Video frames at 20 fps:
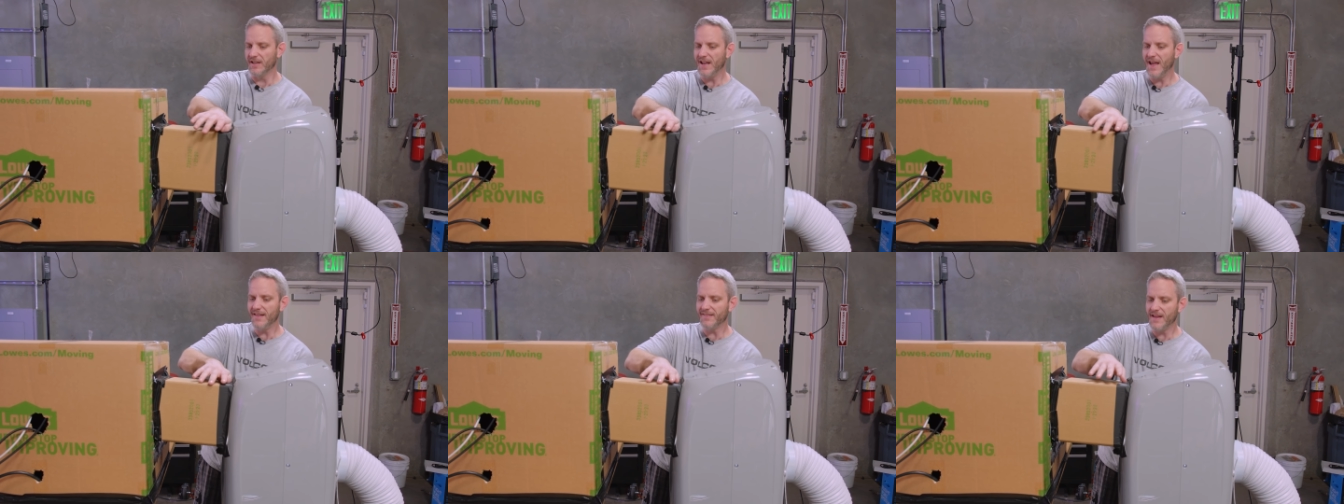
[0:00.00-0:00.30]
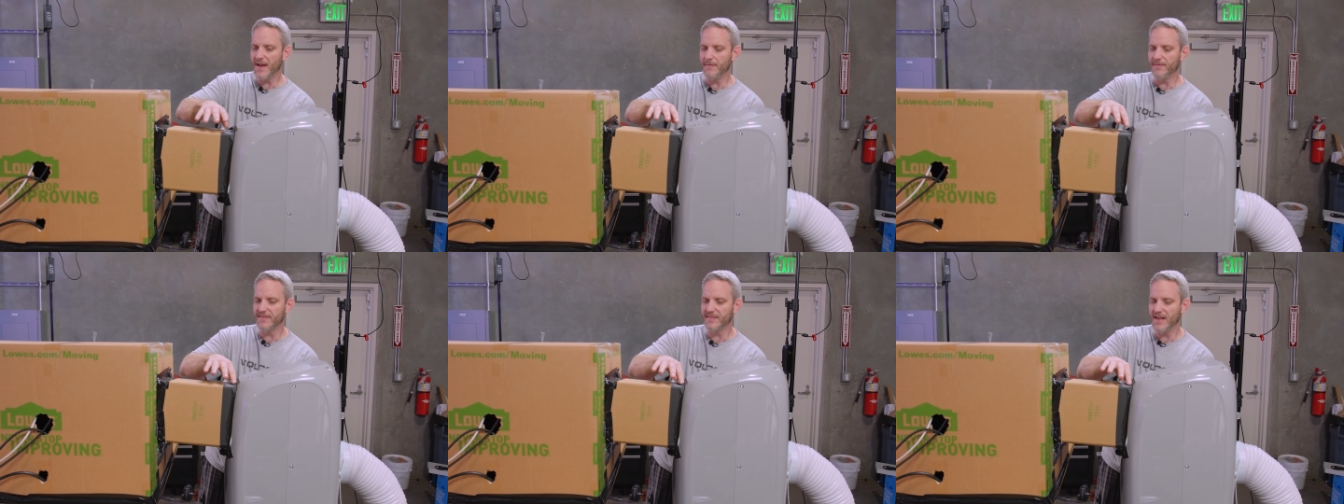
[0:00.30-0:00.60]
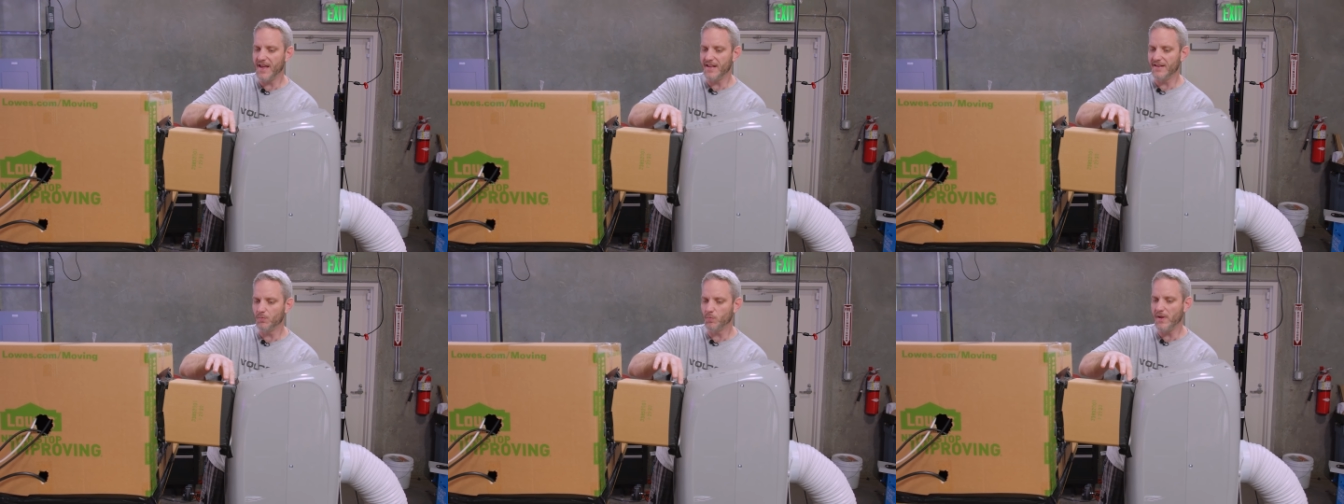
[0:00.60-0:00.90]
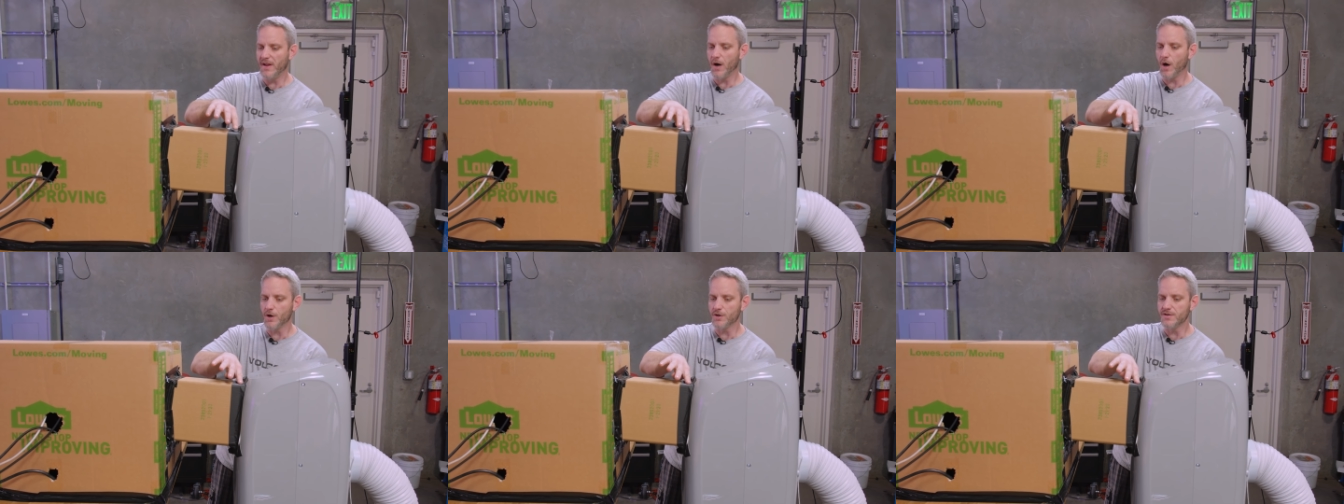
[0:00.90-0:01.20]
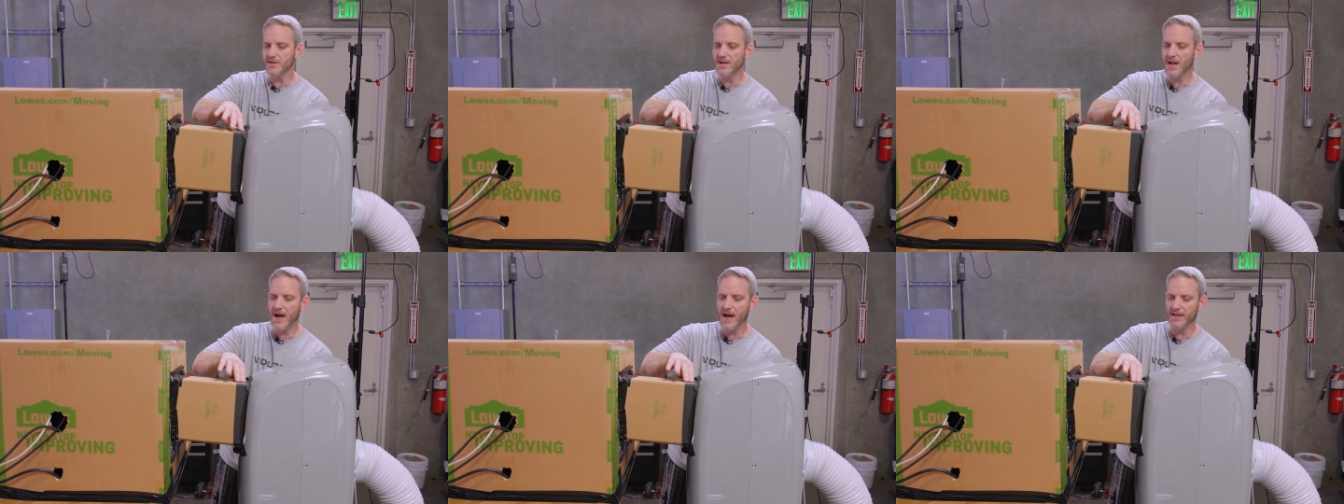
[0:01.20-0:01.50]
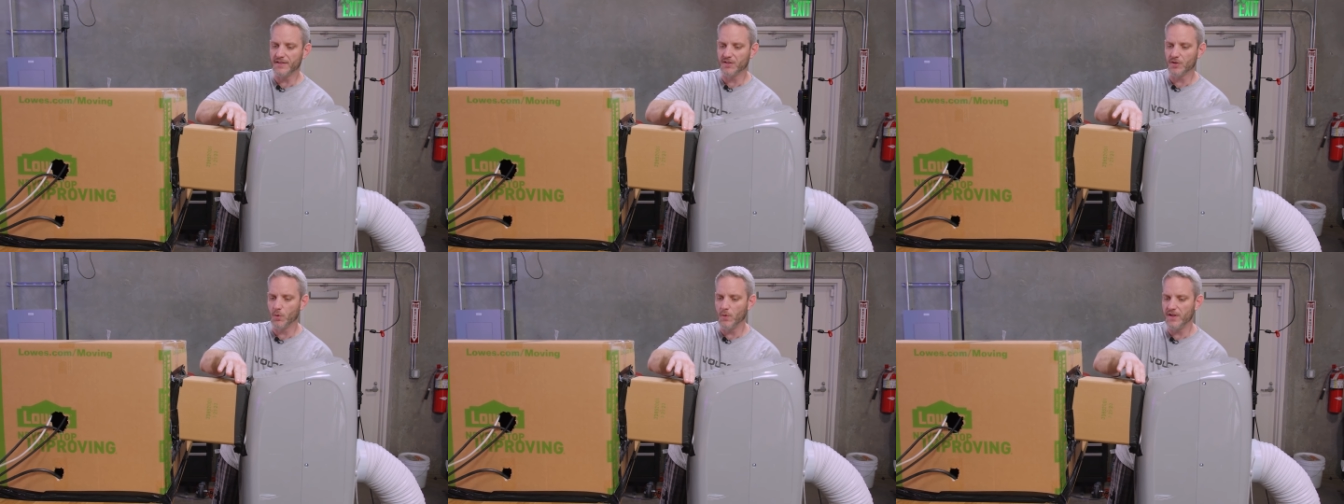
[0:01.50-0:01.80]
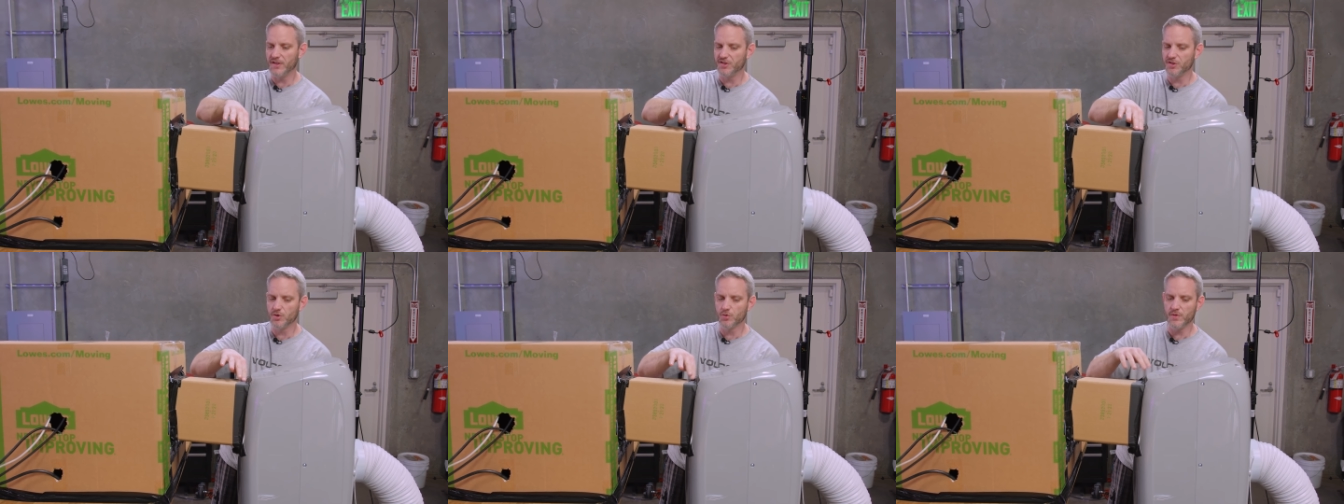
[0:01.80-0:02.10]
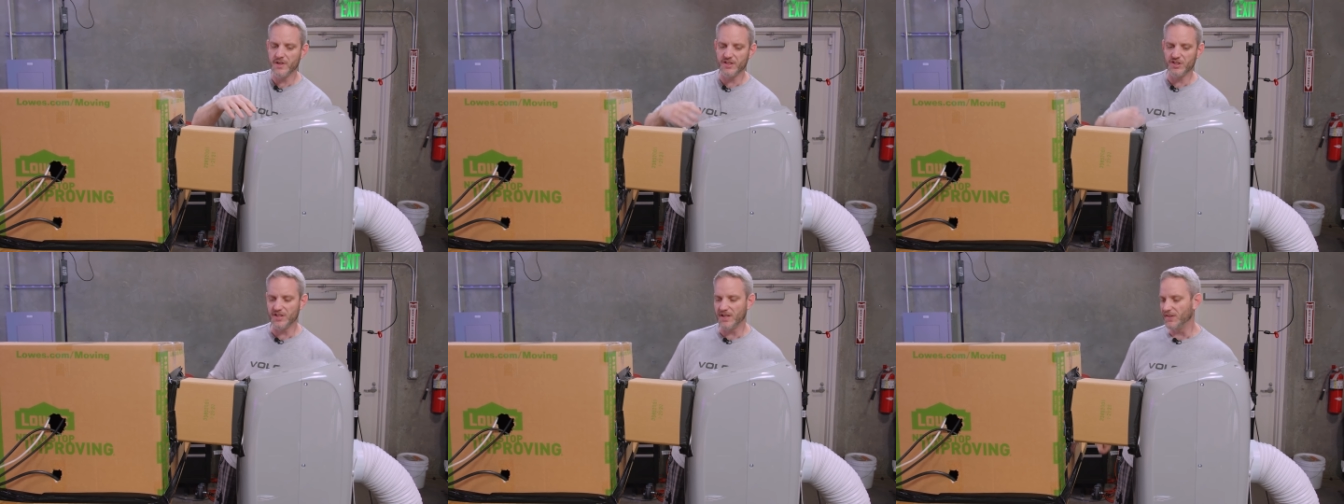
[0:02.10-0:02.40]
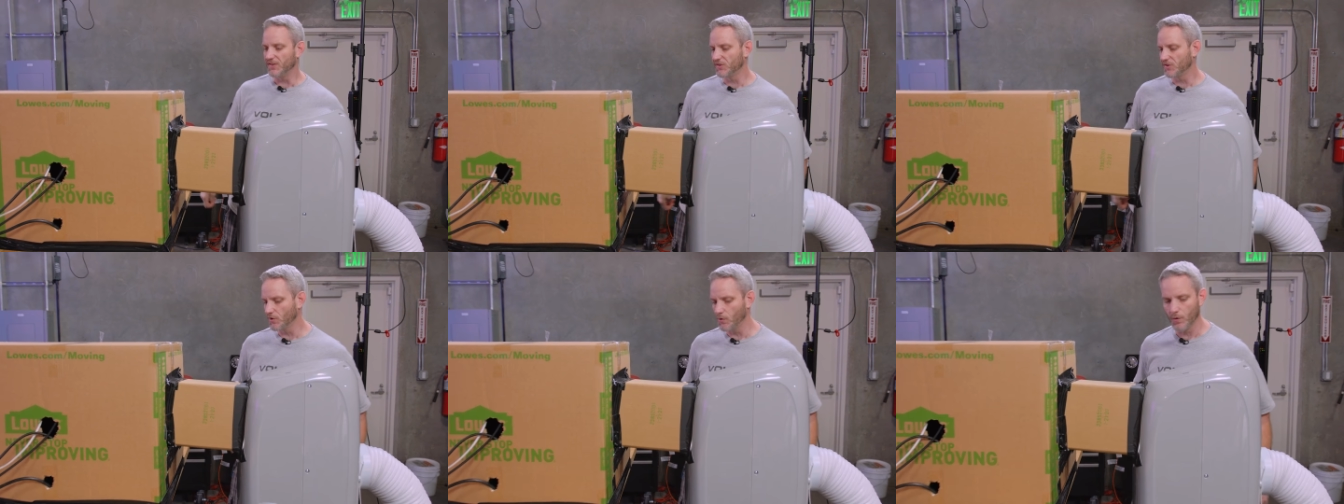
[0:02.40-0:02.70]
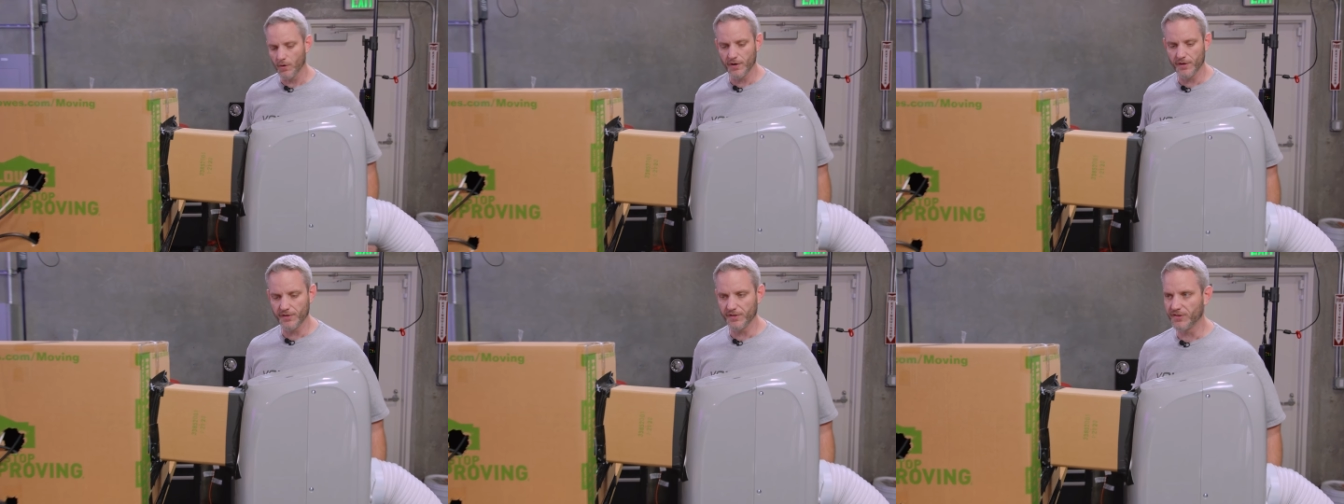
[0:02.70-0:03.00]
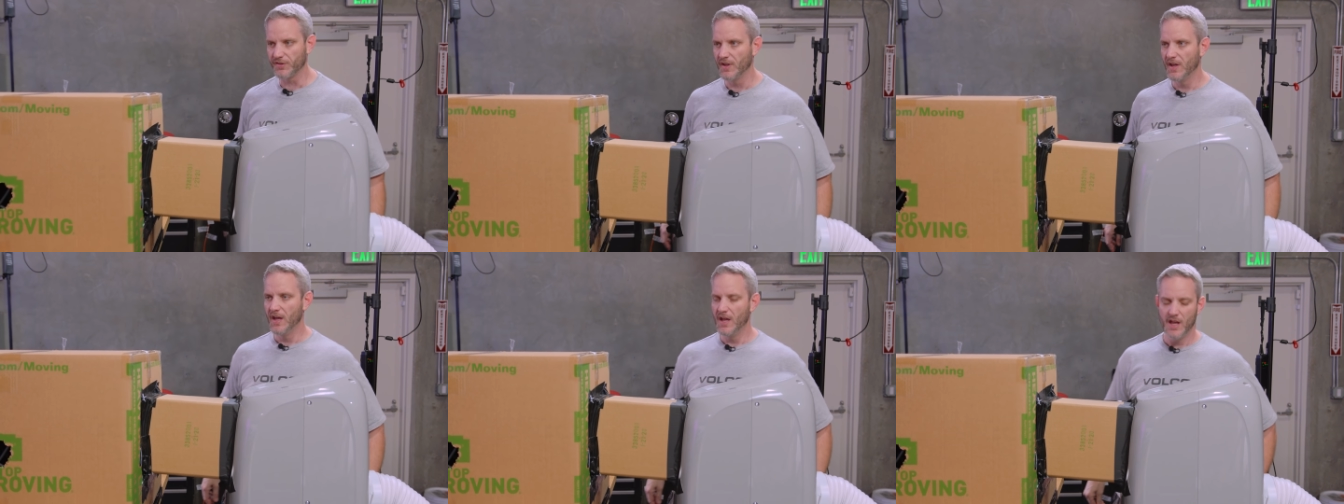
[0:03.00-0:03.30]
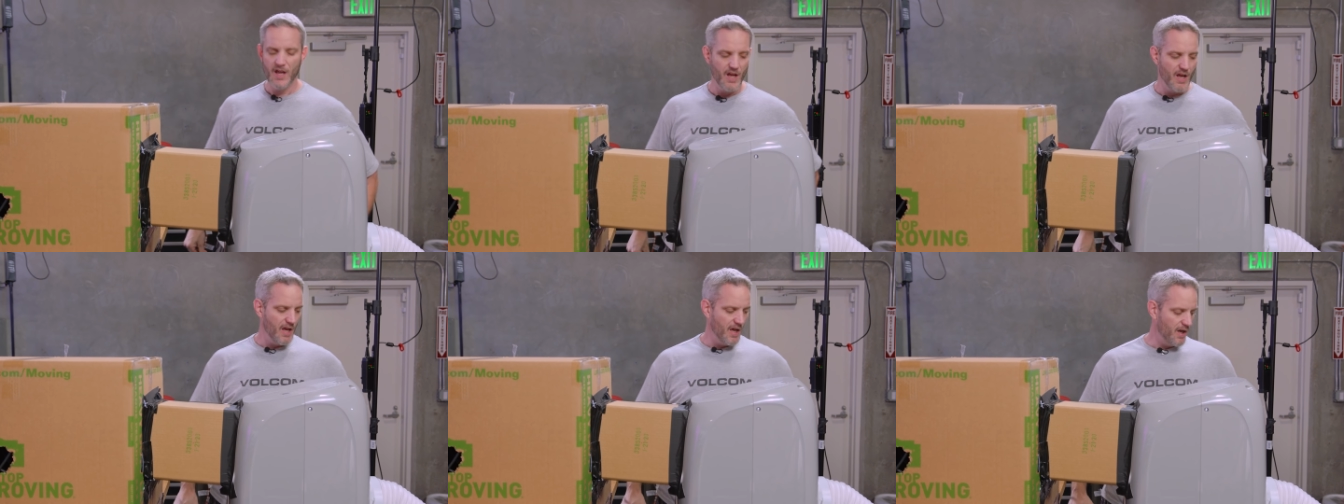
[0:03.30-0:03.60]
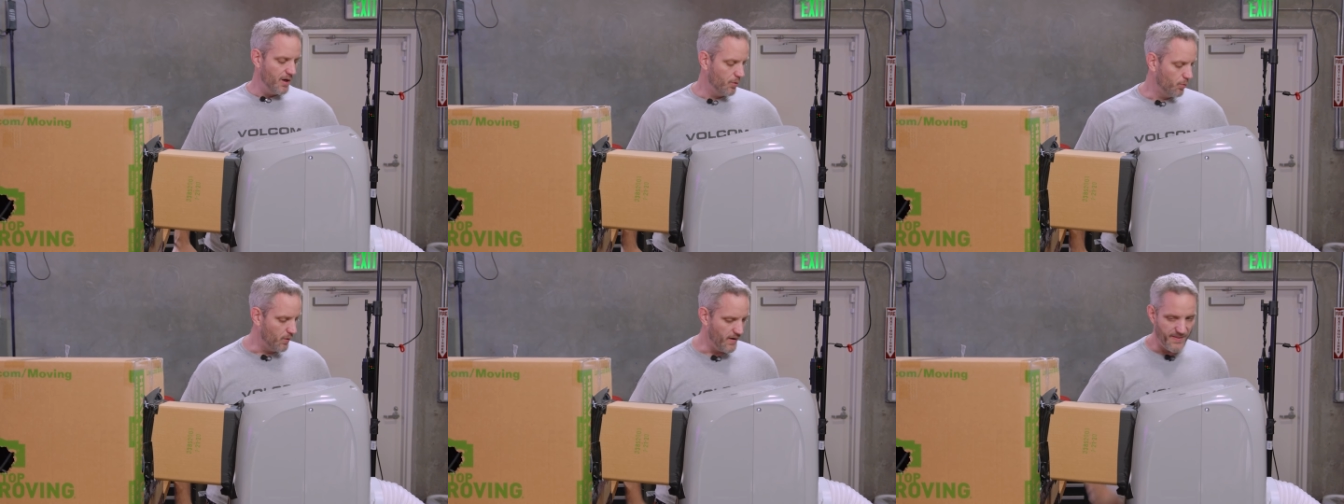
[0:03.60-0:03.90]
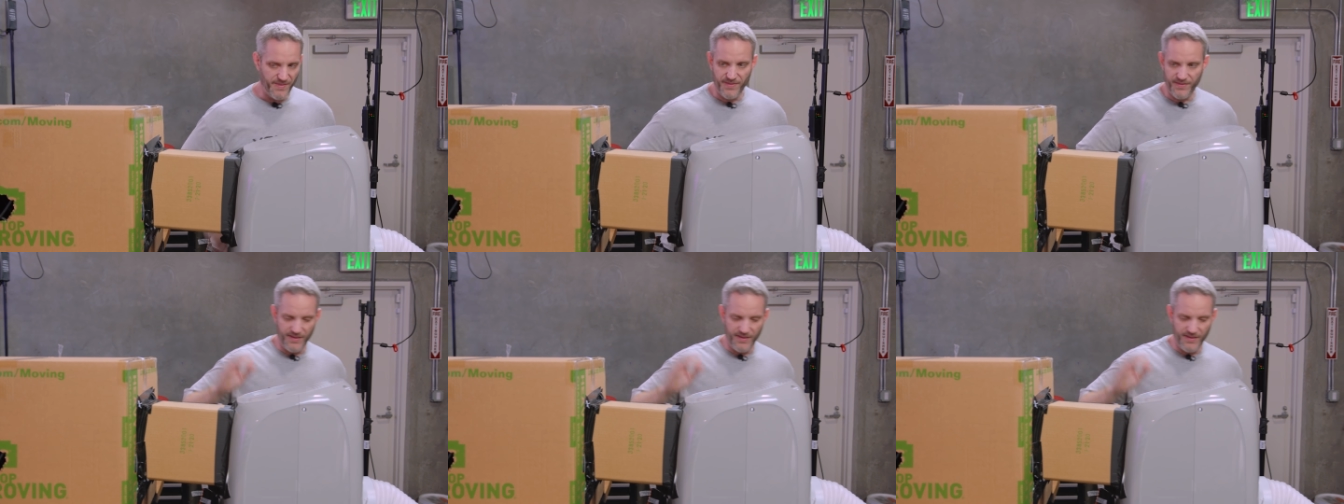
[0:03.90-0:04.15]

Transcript: And as I've said, we are not going to reach his scores with